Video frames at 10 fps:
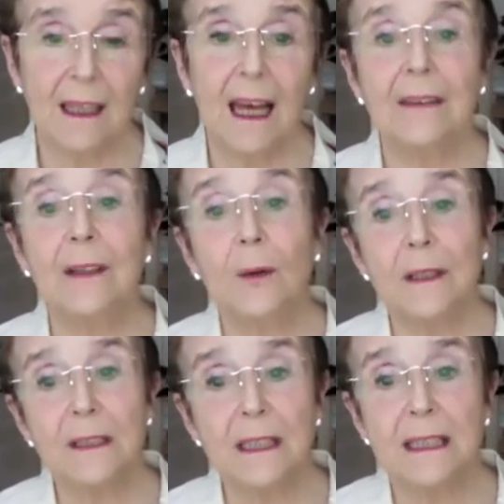And the
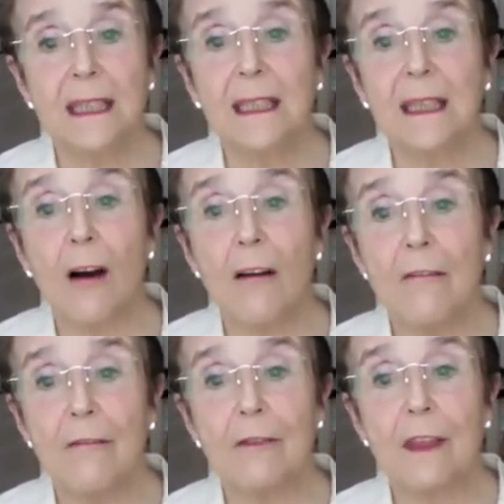quantity
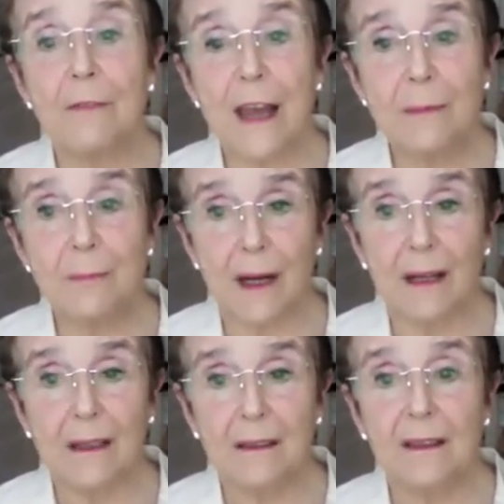of
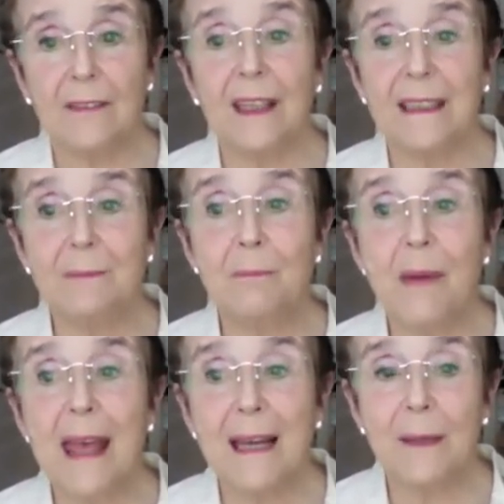vapor that is
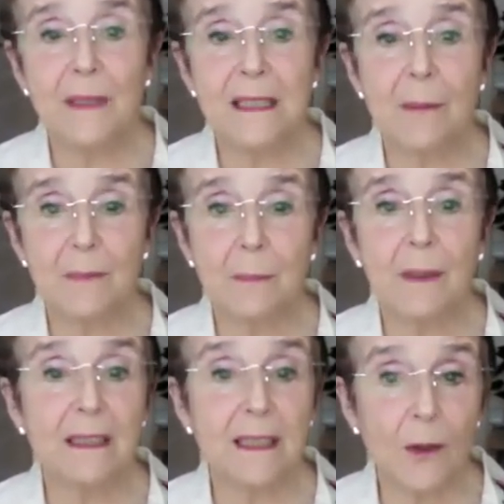barely
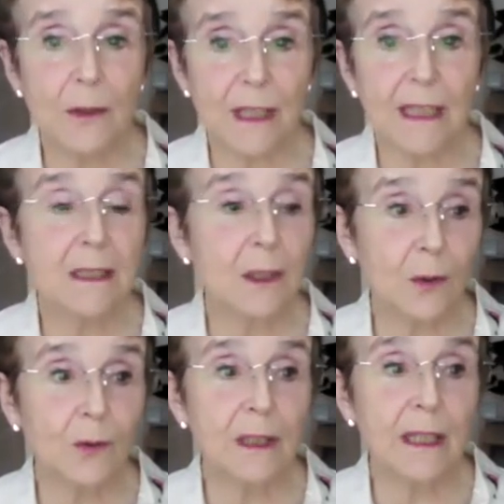perceptible as odor is
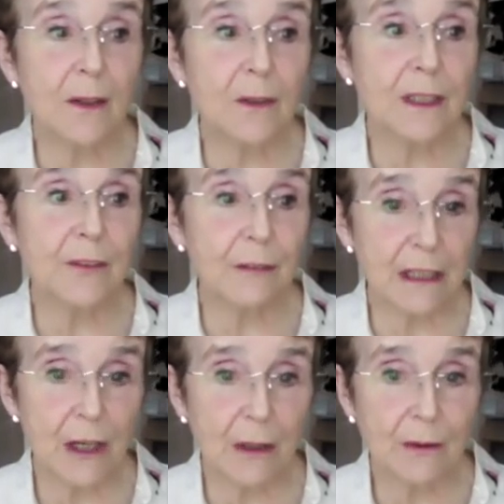called the odor
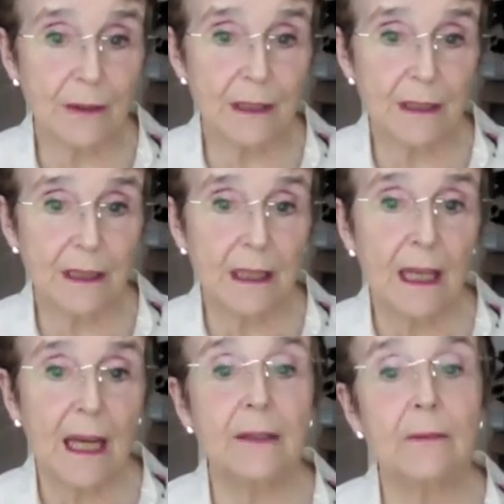threshold.
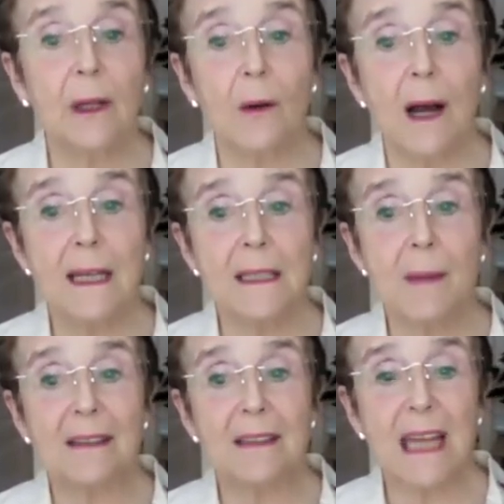And it requires
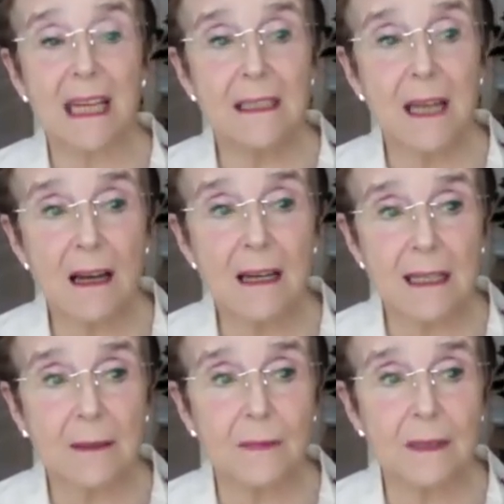about 10
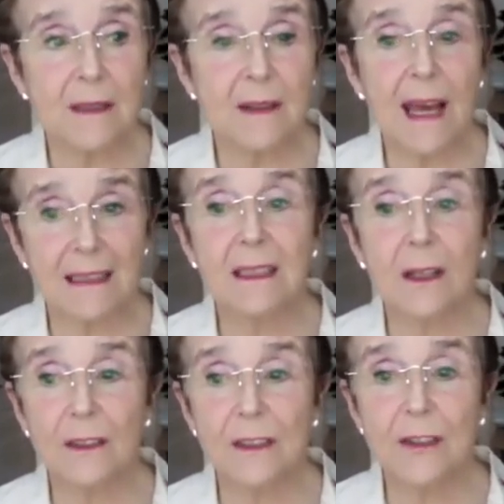times that
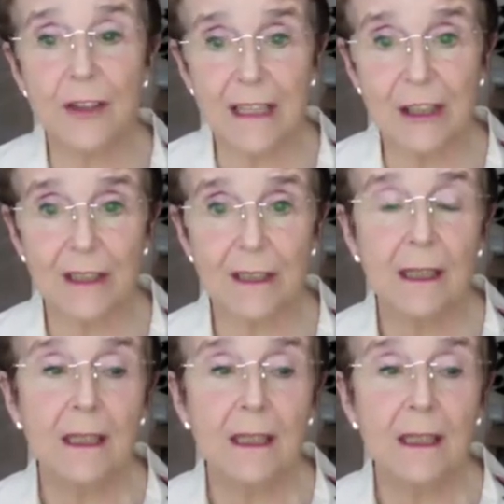concentration.